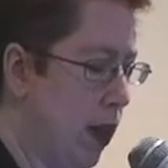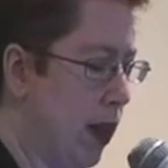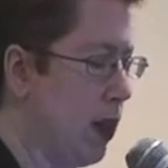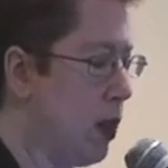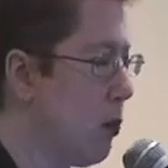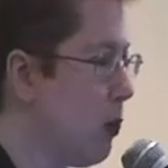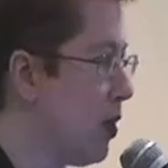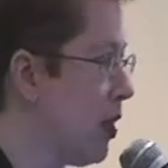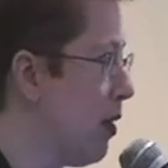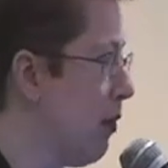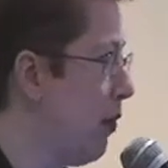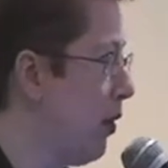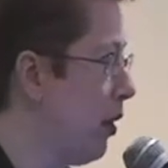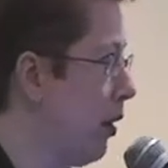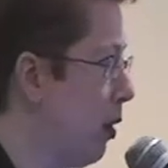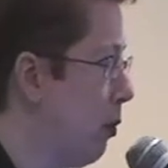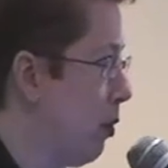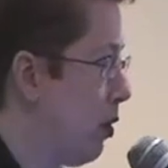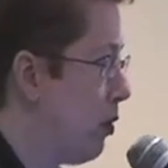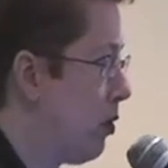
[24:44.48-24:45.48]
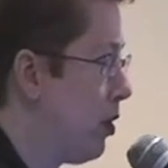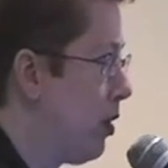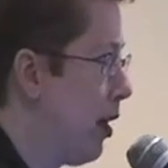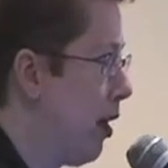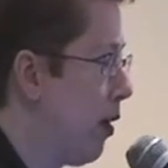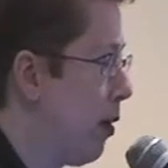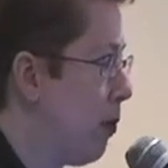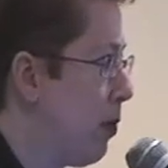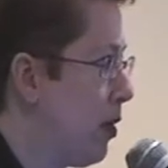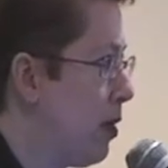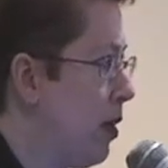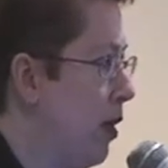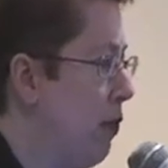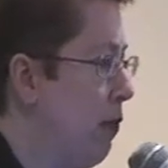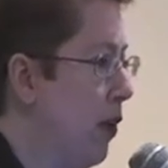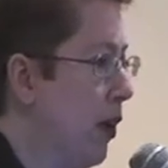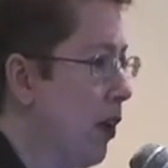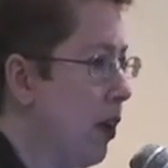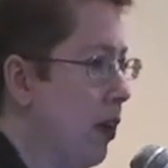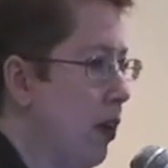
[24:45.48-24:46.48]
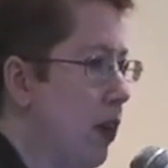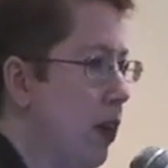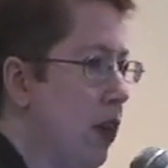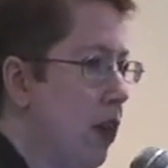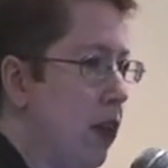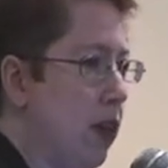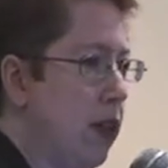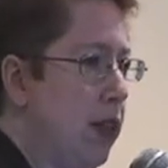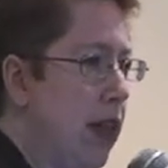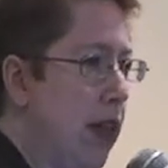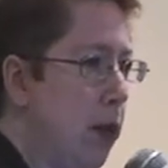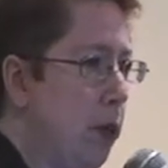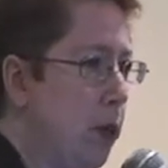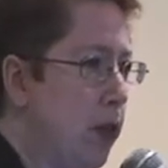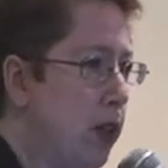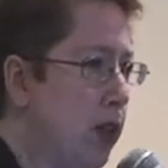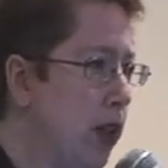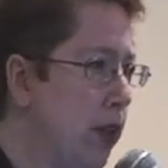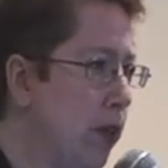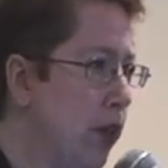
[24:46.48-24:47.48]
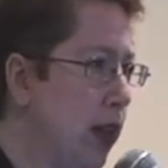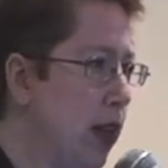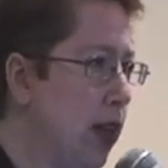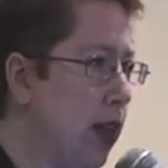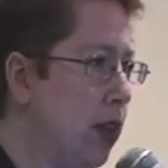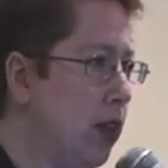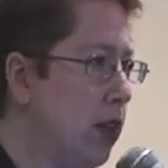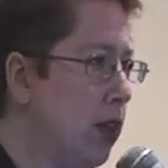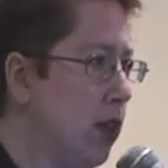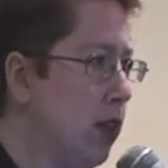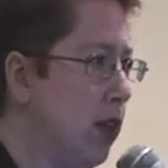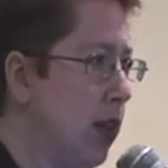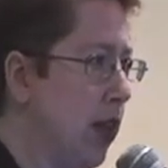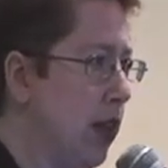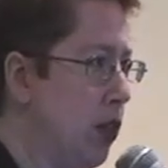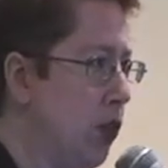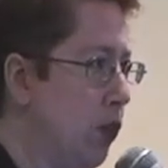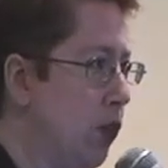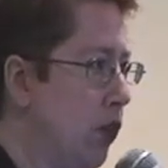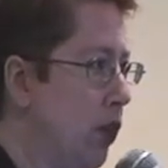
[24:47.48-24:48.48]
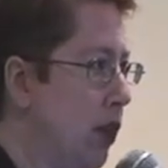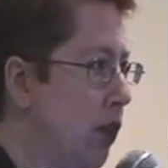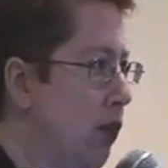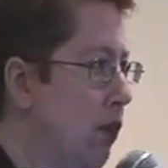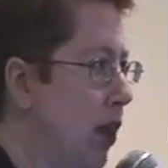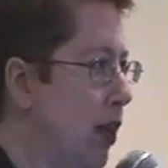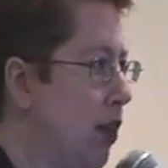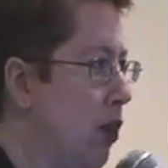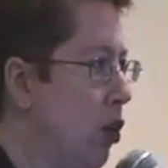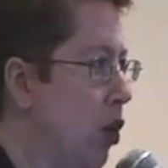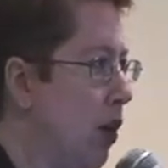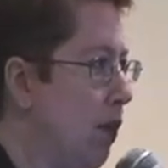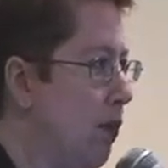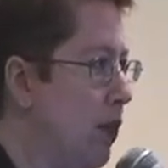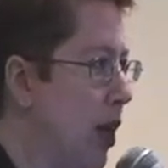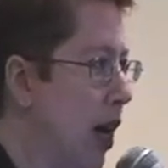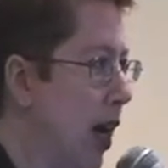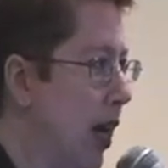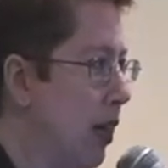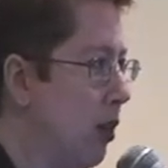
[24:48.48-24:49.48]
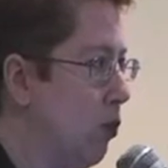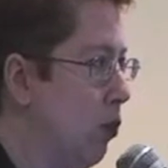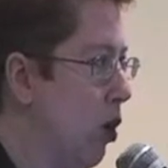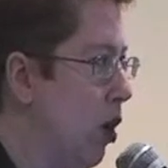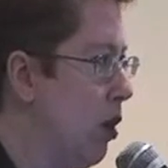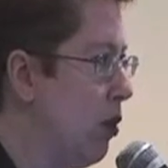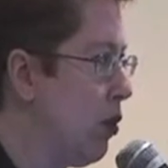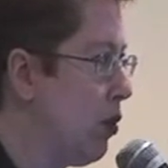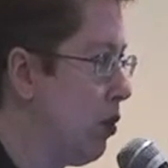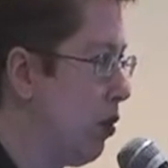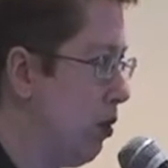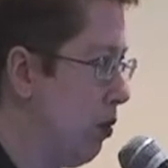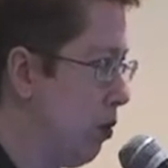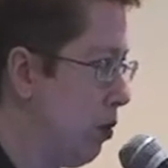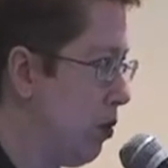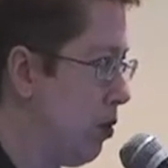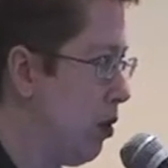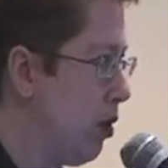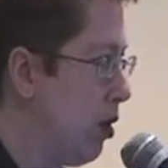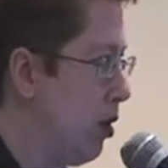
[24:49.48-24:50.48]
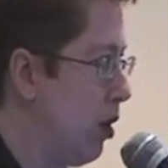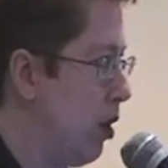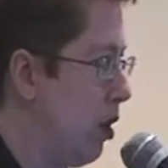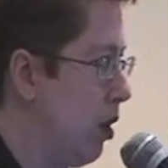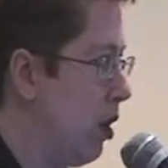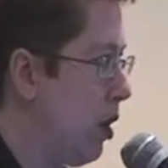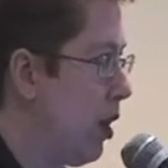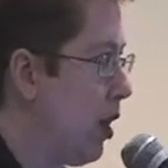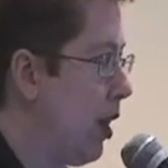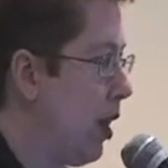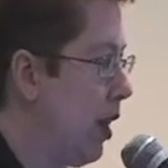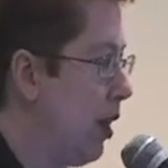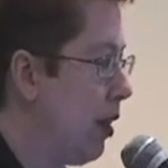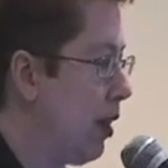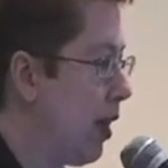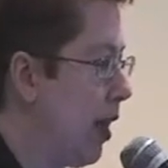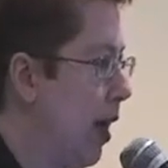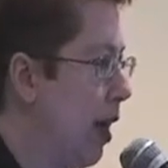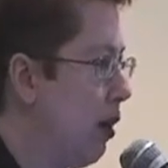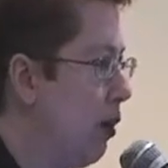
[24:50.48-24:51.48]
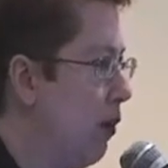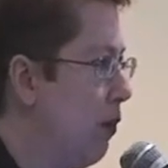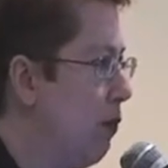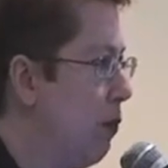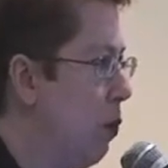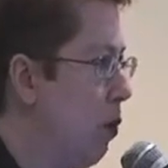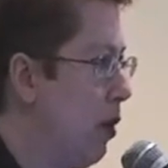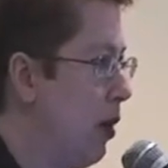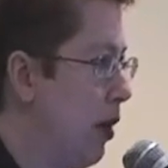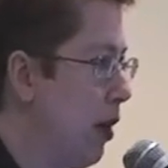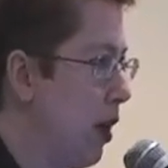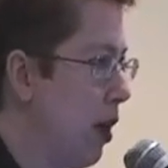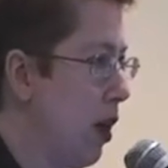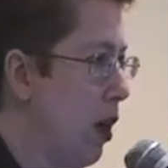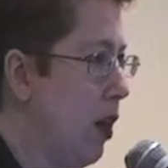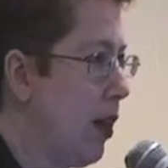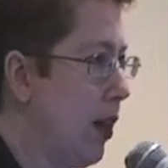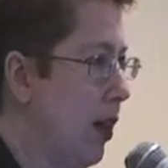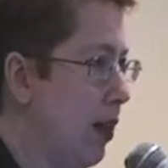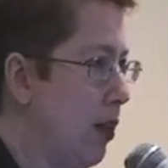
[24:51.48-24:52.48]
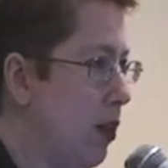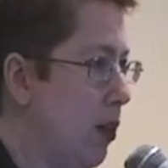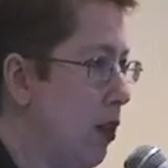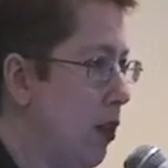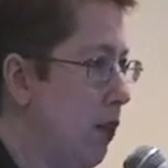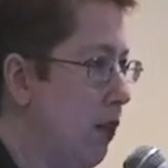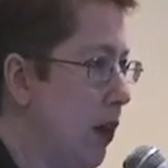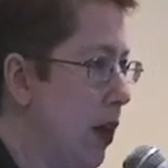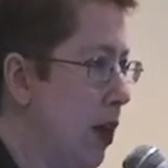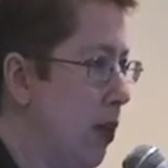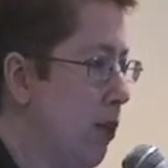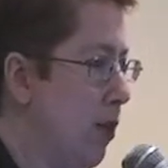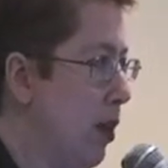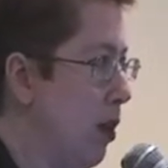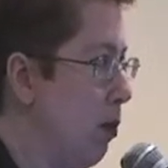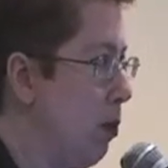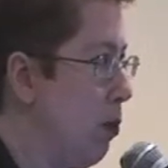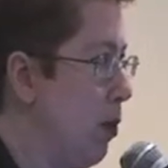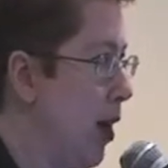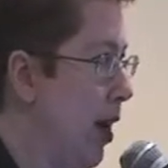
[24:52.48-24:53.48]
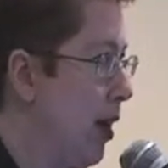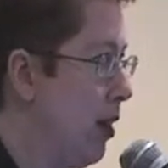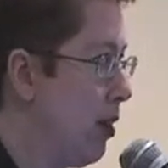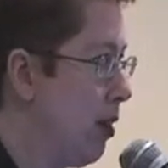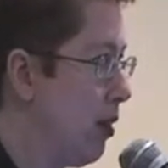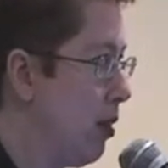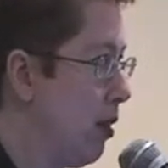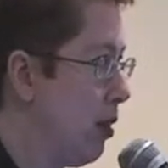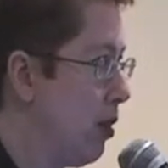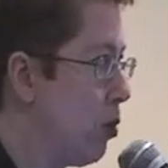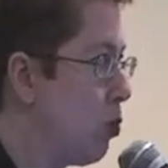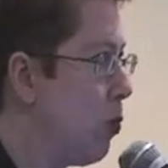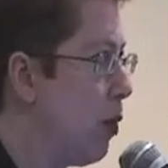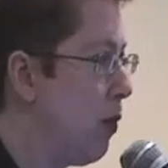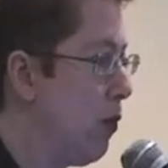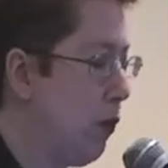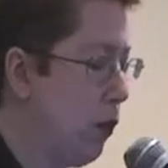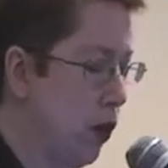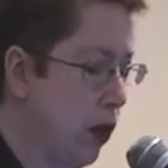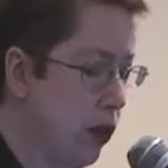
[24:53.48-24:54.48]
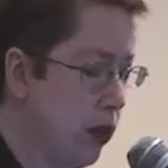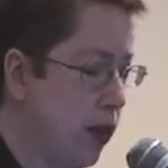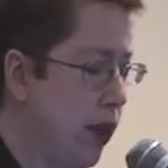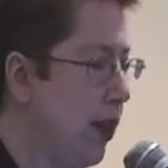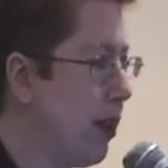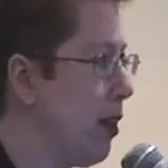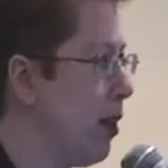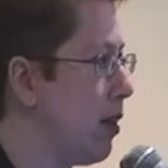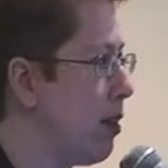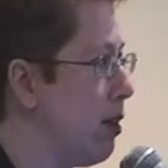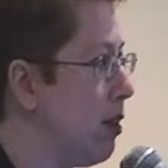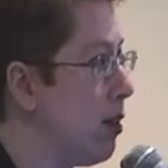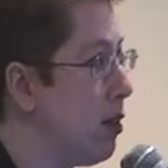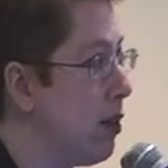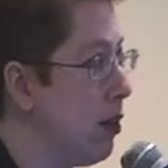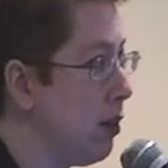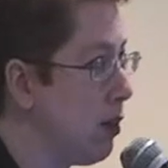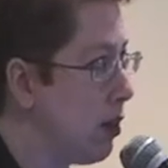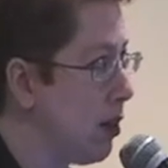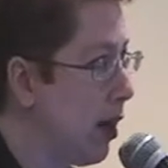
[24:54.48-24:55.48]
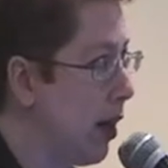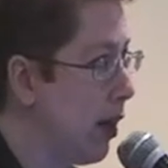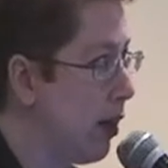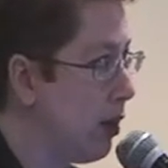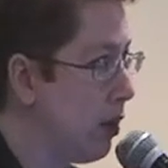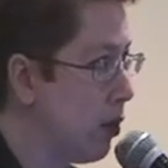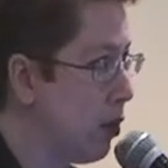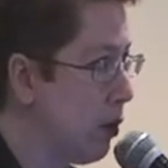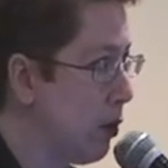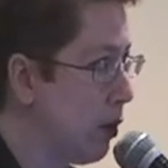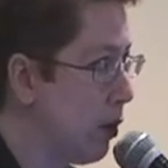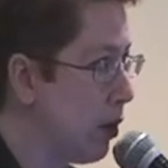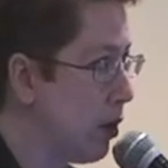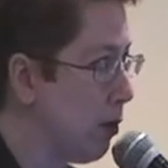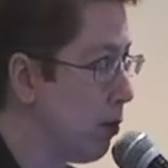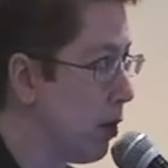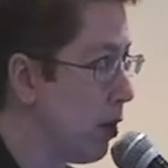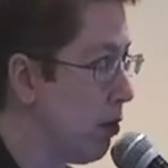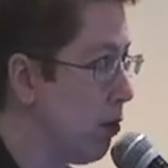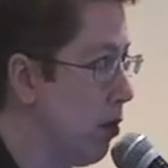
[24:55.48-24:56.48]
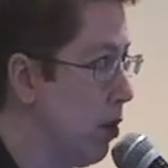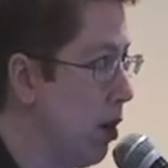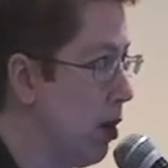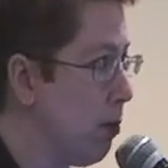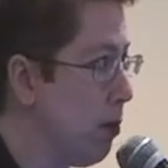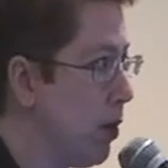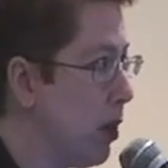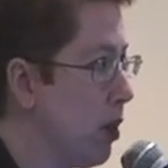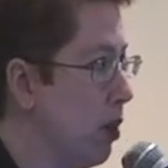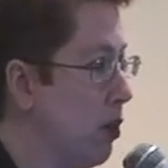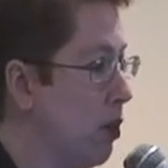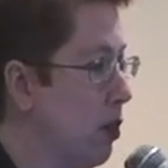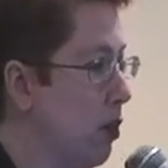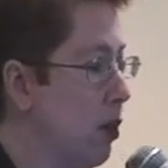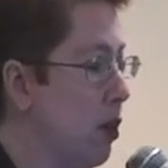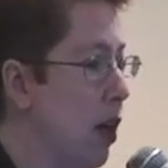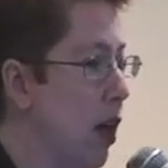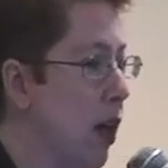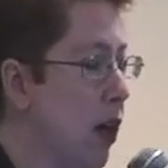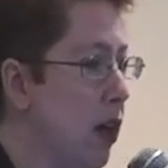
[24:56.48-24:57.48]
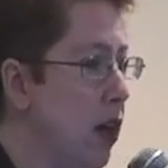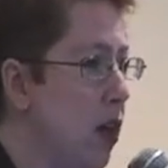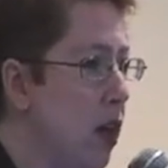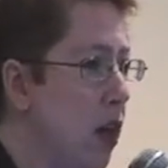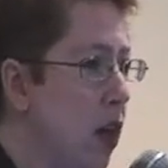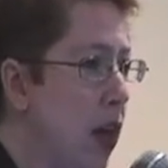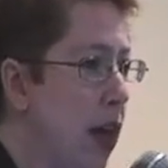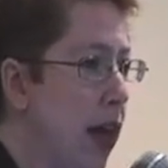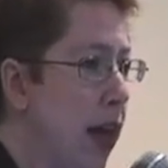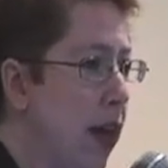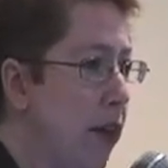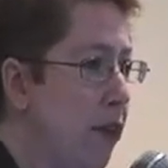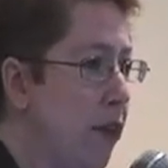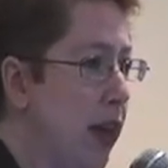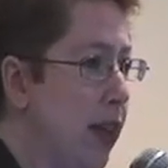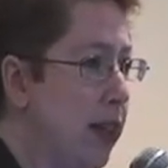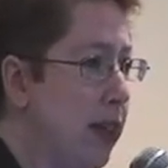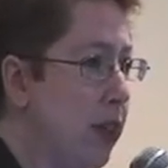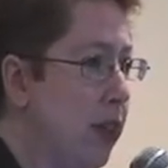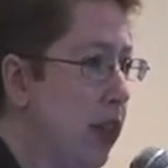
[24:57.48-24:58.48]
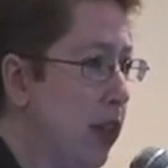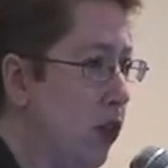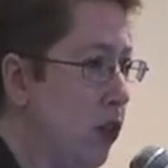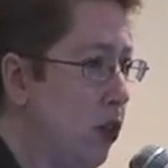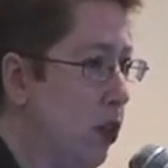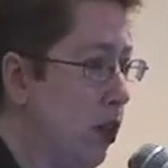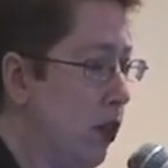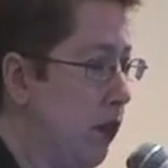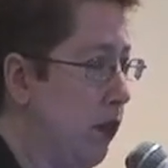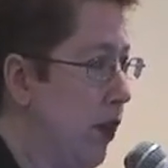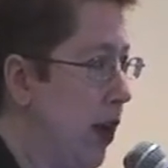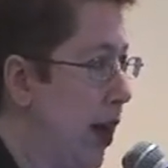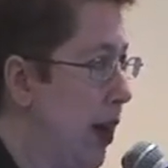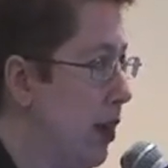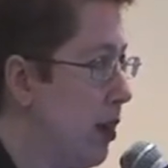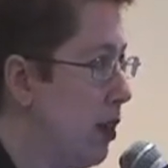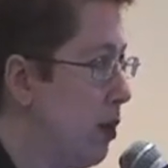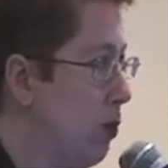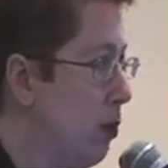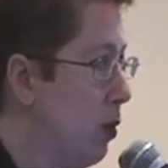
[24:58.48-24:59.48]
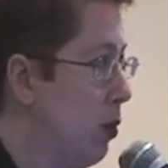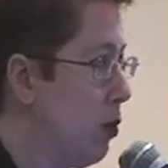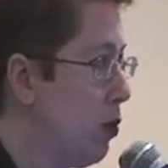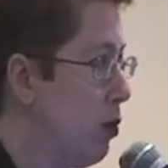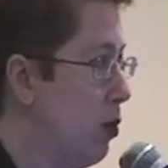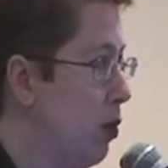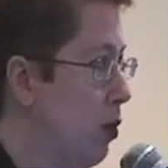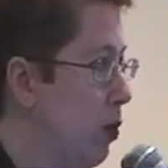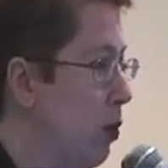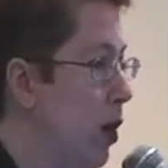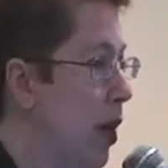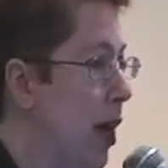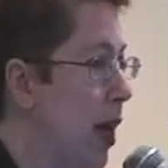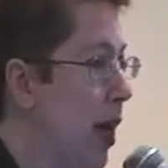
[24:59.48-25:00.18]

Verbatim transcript: specifically with Sierra Pacific. Sierra Pacific has successfully fended off 9 lawsuits in California against their environmental practices, but Forest Ethics is still saying they're doing something wrong because they're not FSC certified as opposed to